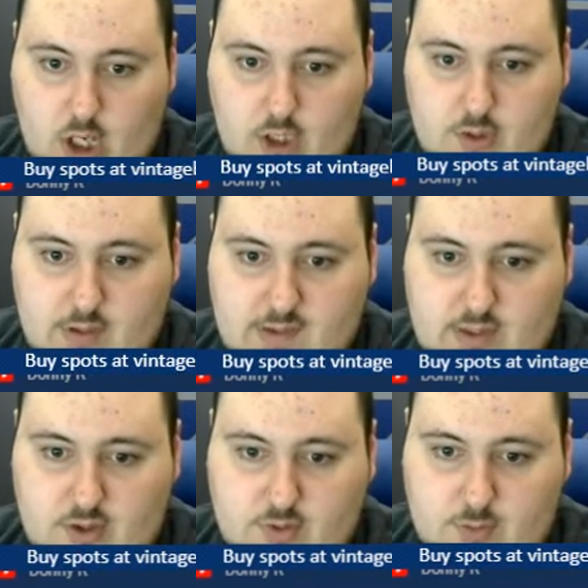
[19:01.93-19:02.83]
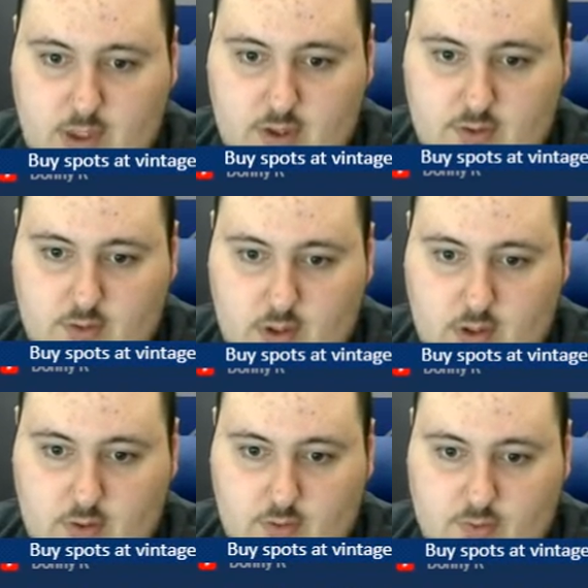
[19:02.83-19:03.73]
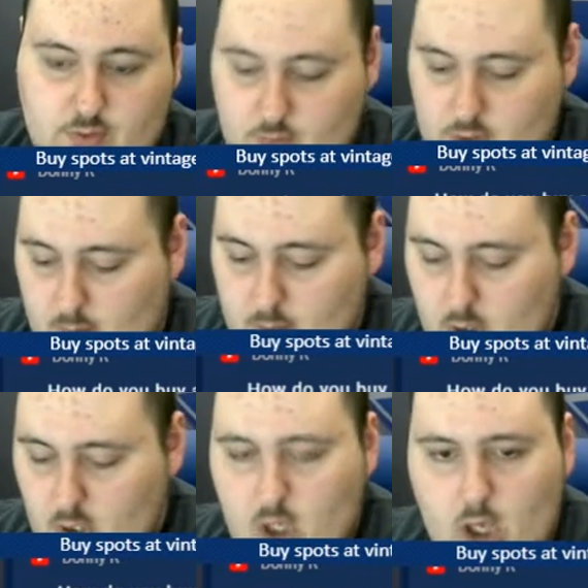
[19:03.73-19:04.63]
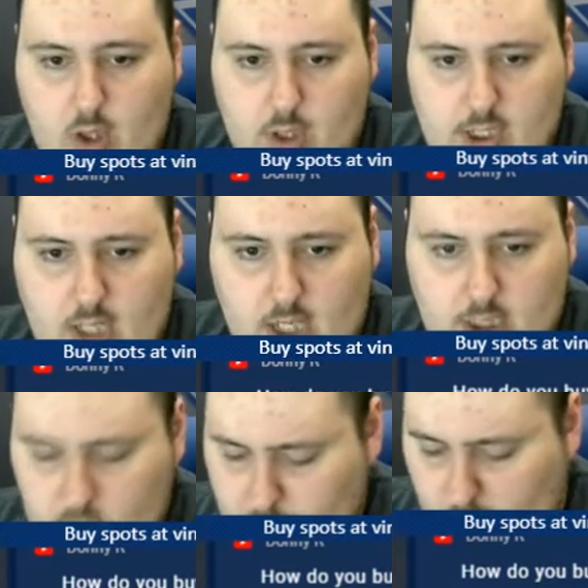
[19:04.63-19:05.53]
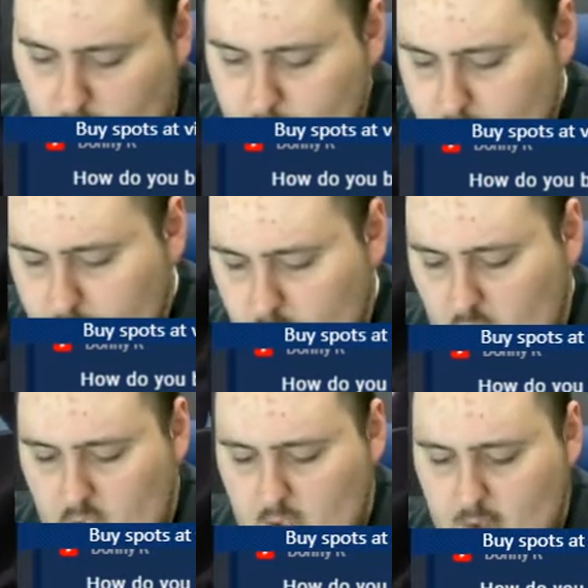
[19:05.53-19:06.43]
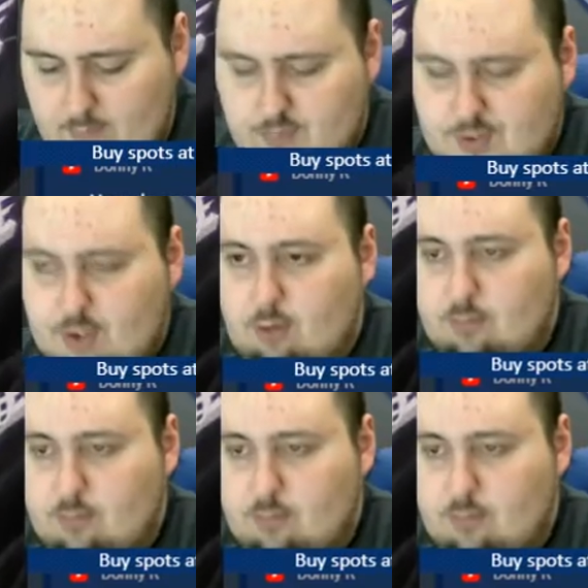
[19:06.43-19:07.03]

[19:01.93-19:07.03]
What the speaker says: you can still explain it so I don't screw it up. Okay, Donnie, no problem. So,